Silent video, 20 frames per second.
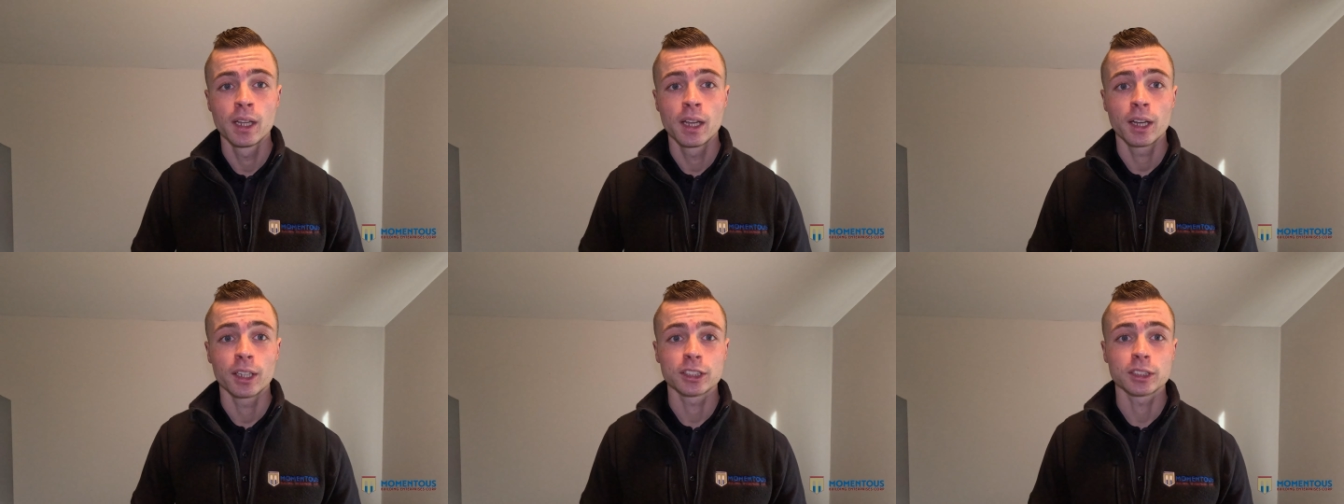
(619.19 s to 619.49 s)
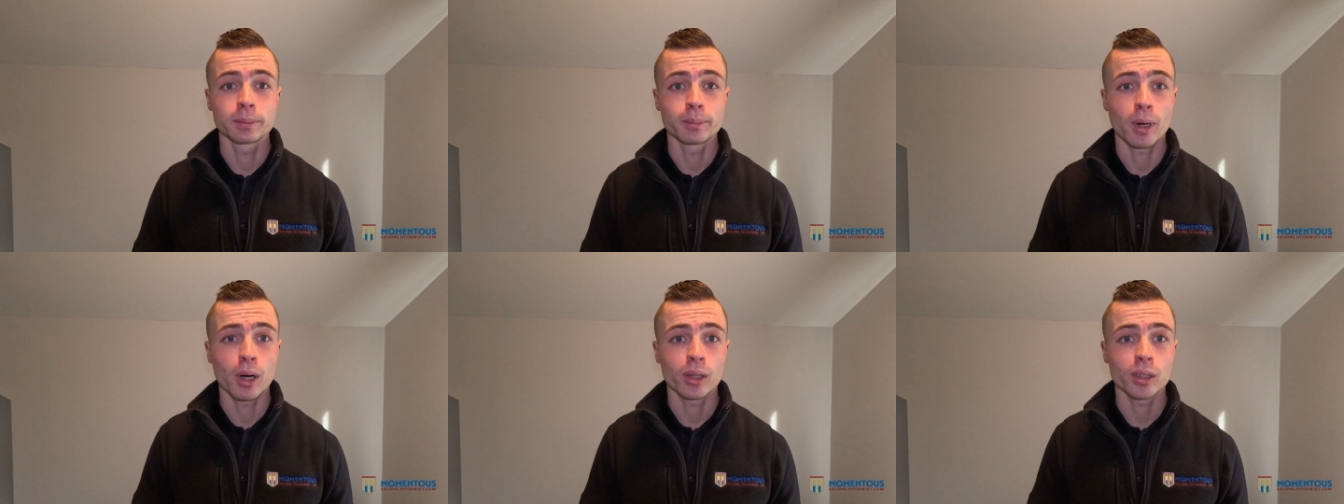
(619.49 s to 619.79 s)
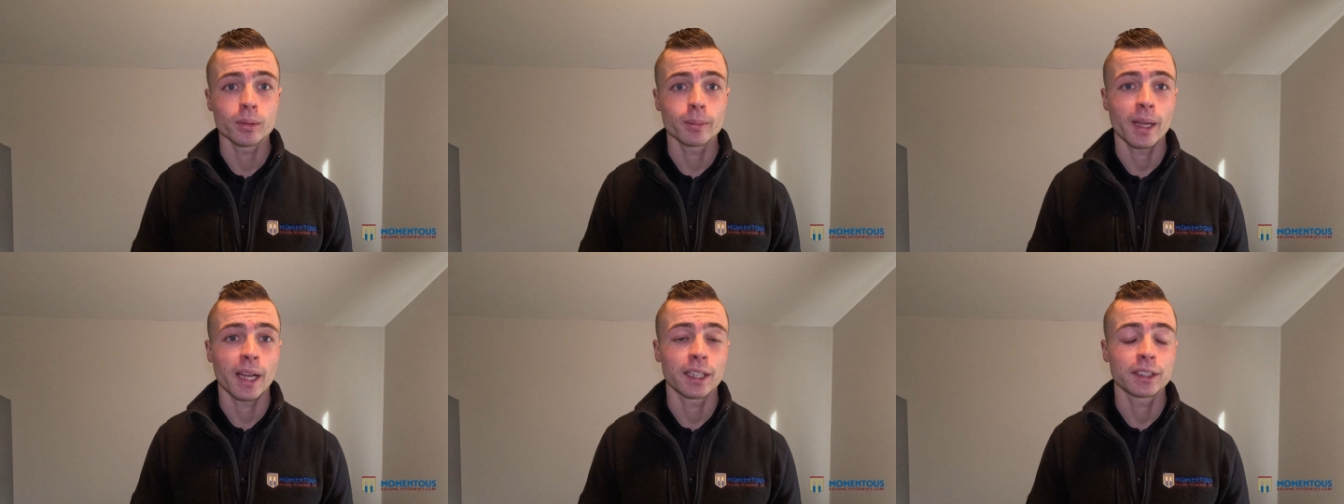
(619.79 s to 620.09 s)
a
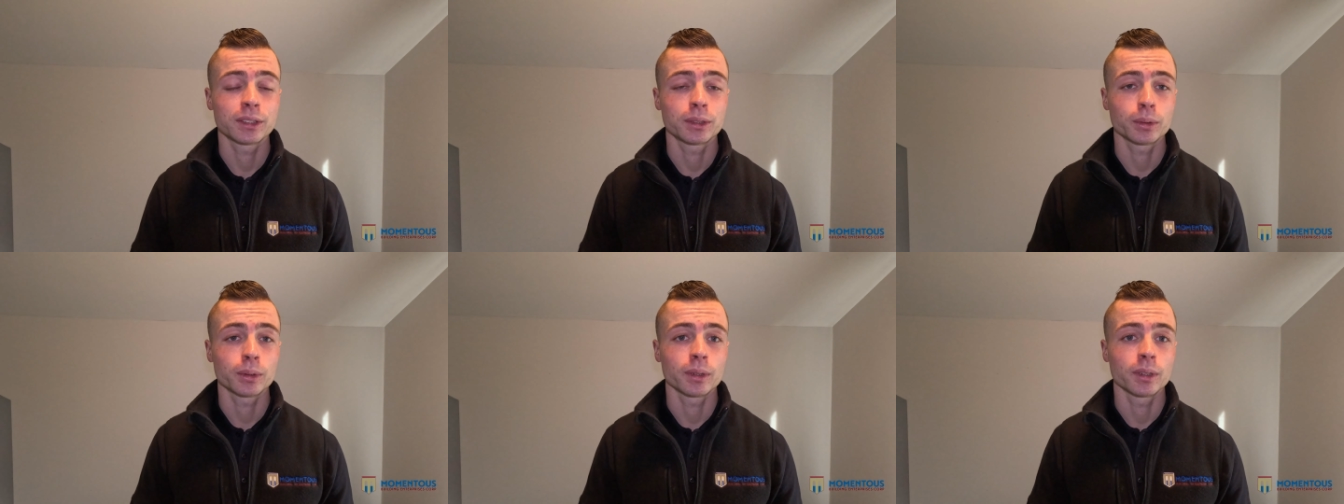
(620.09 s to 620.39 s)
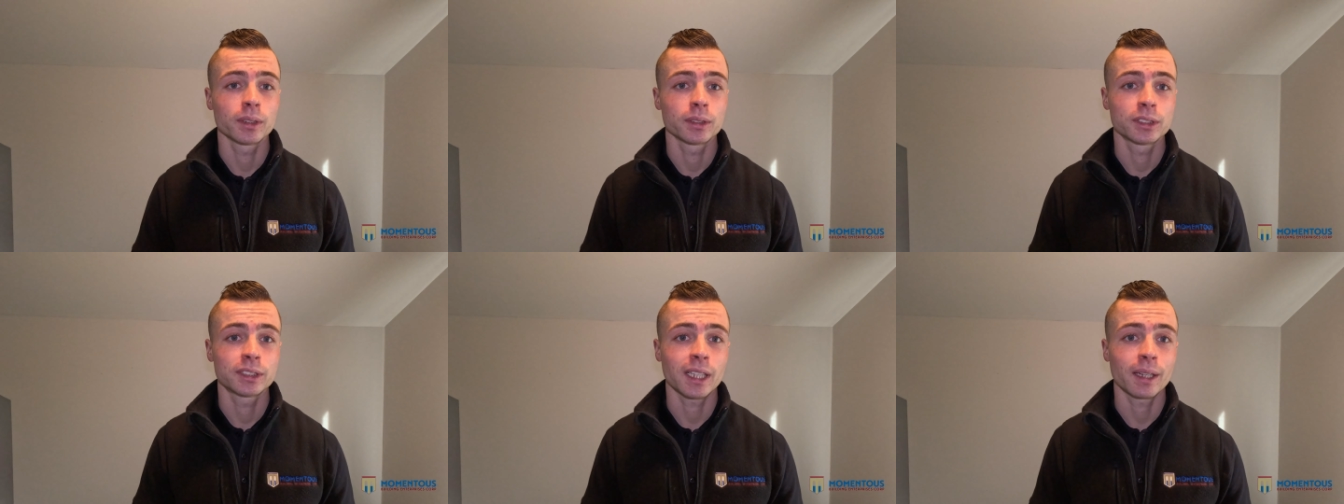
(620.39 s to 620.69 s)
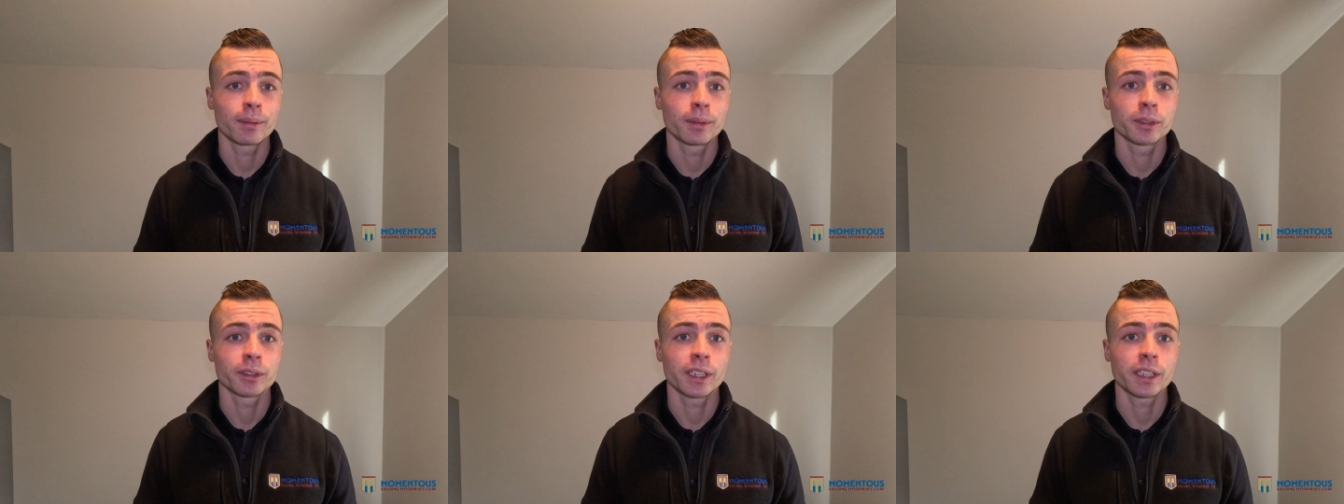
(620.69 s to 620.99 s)
smaller master or
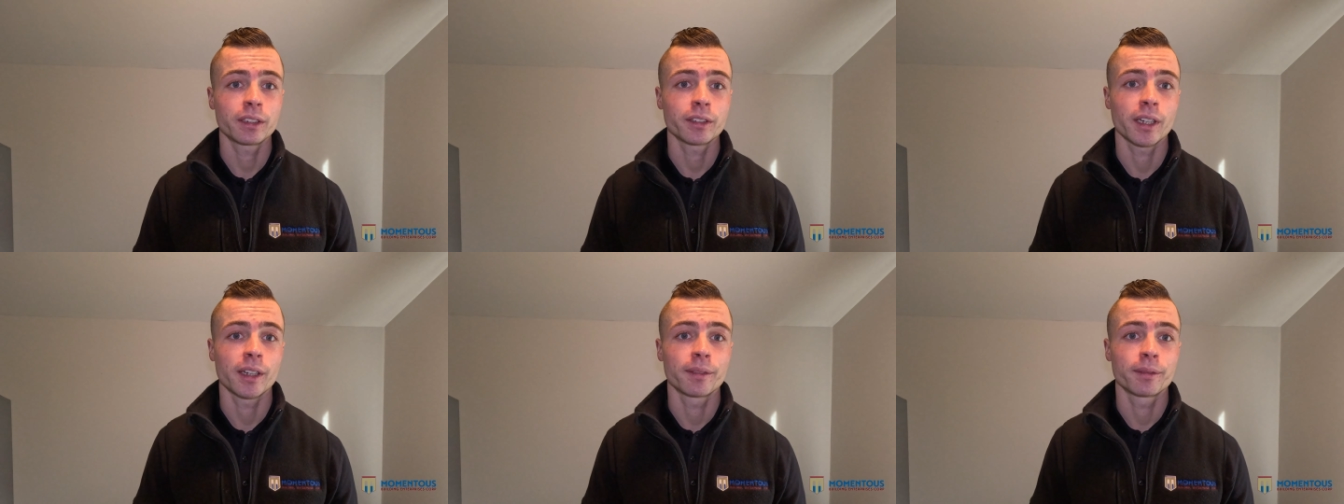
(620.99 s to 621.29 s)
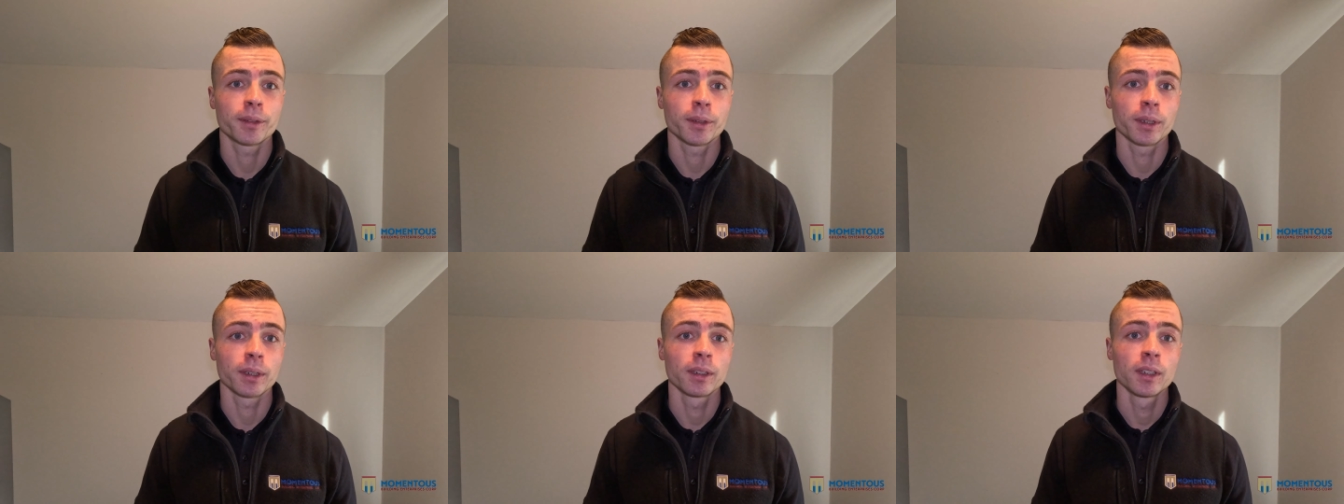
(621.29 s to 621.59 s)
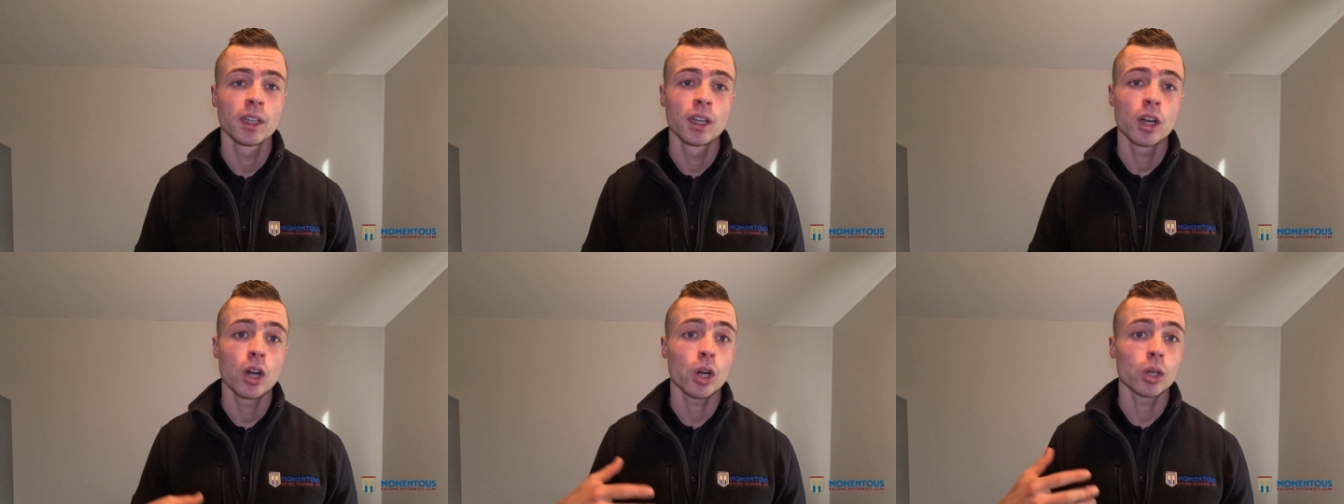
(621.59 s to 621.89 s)
7 or 8 grand for
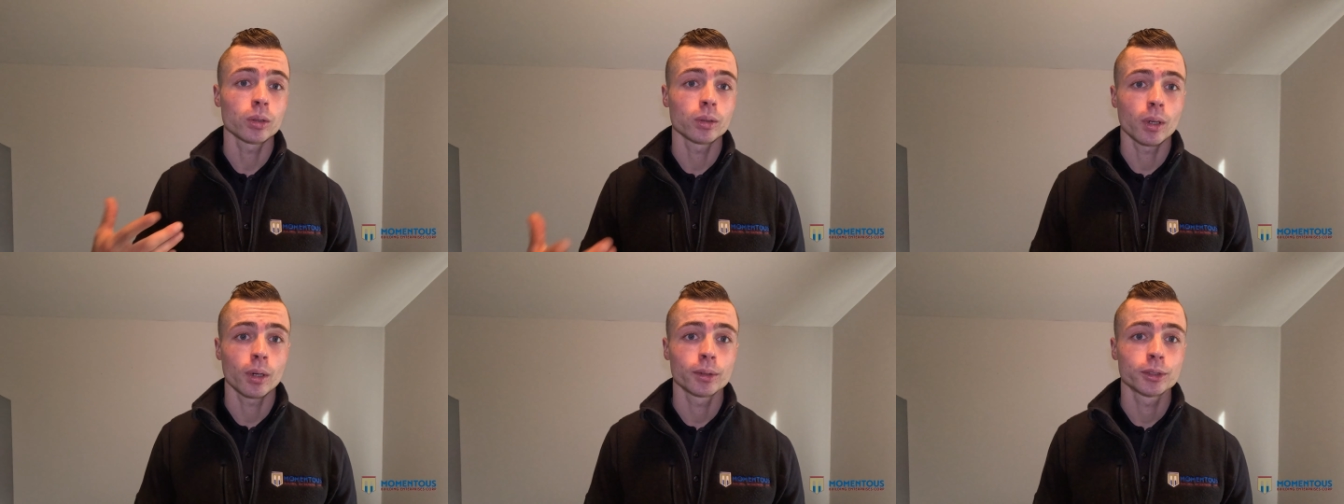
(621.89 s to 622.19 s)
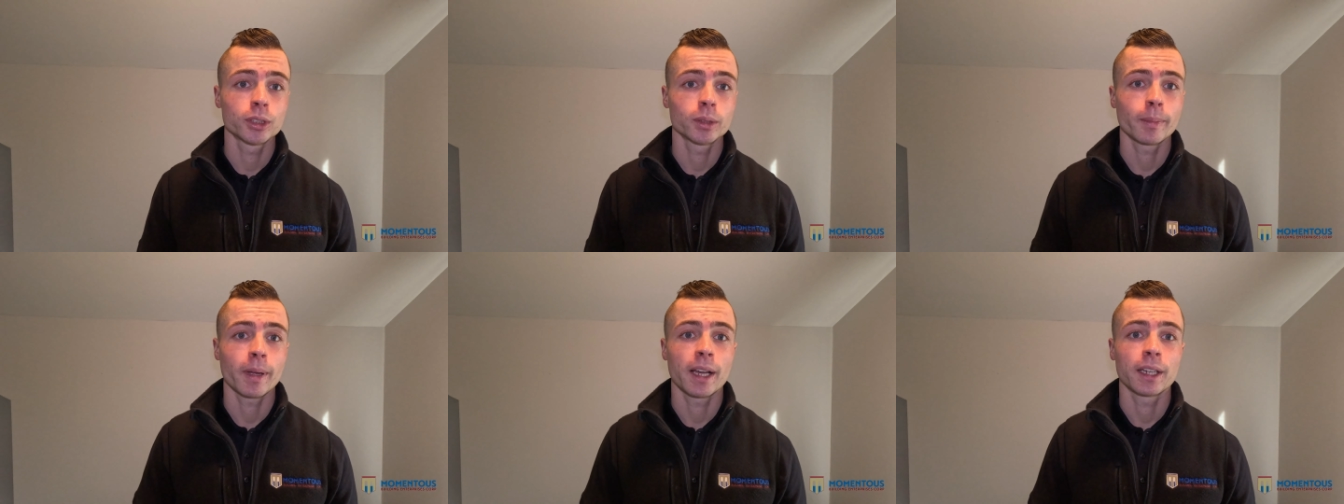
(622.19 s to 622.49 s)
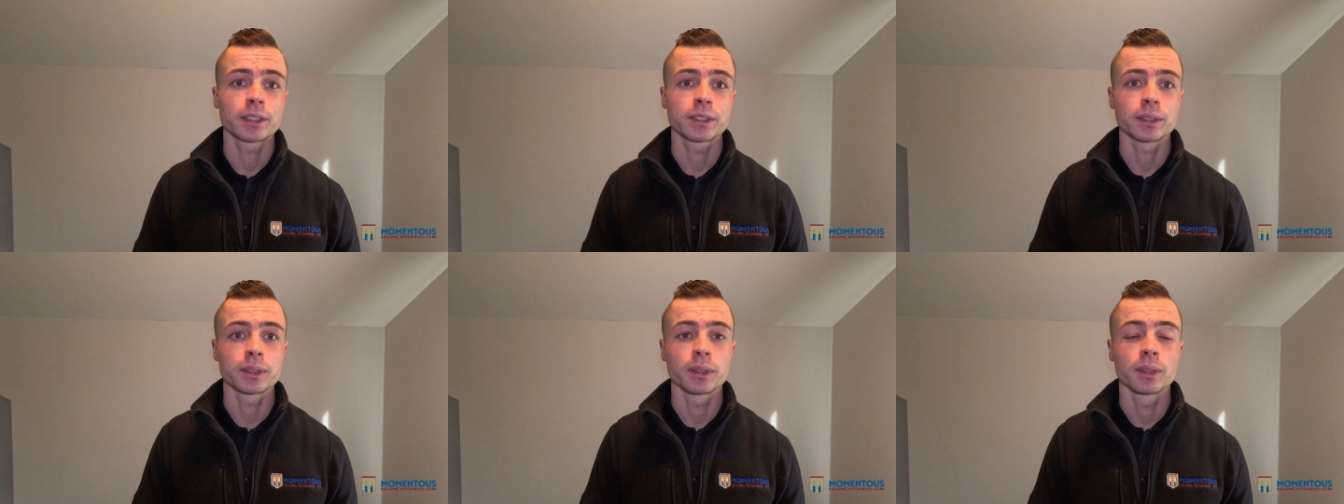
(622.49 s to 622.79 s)
a larger
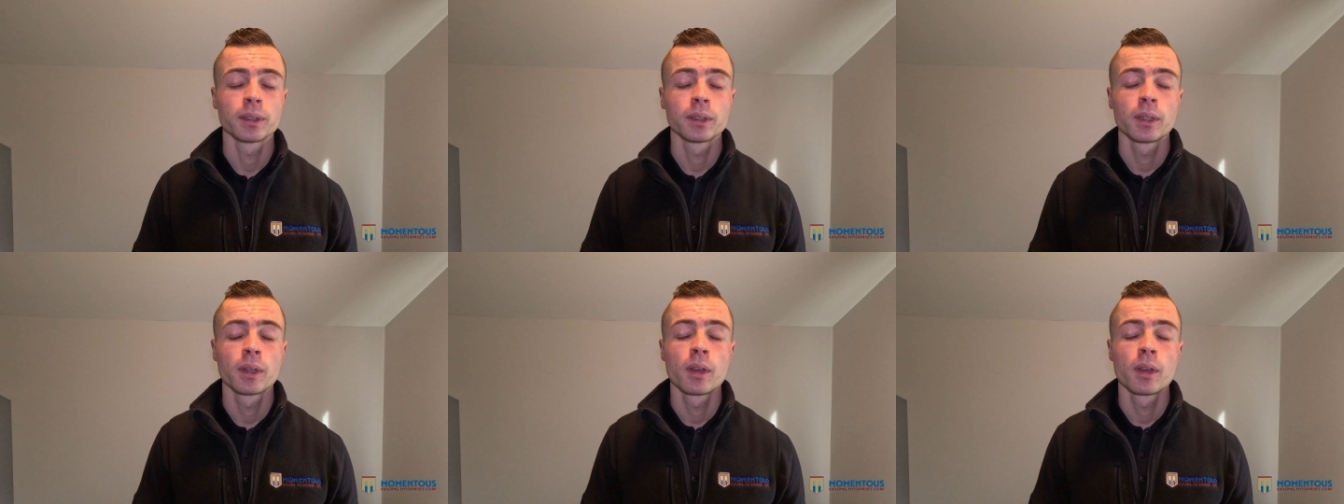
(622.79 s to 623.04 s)
master.